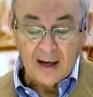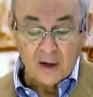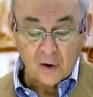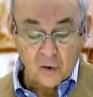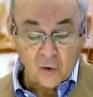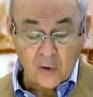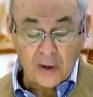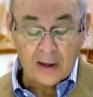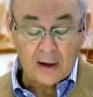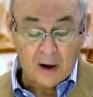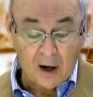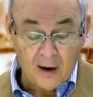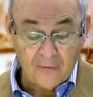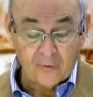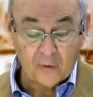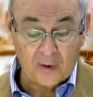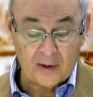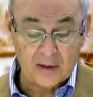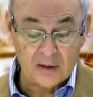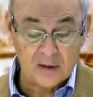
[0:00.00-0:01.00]
and drink
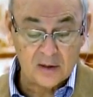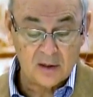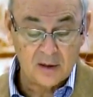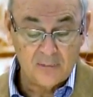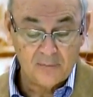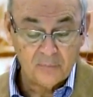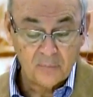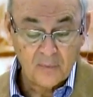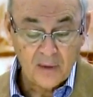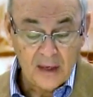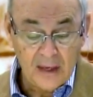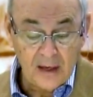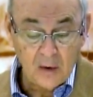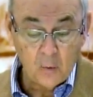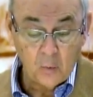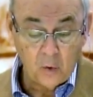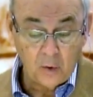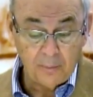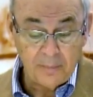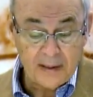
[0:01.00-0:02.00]
offerings.
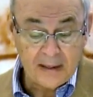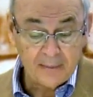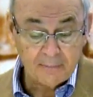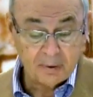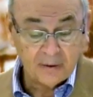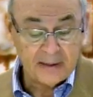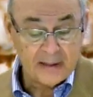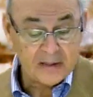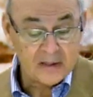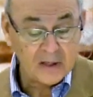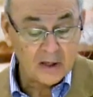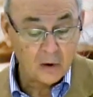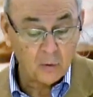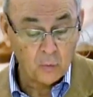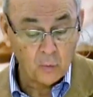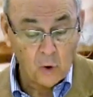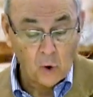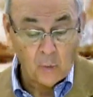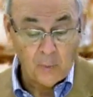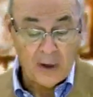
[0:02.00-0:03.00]
It will be a pleasing
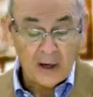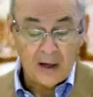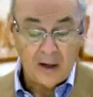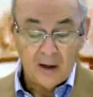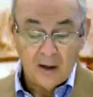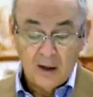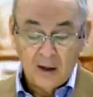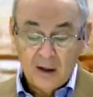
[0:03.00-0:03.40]
aroma,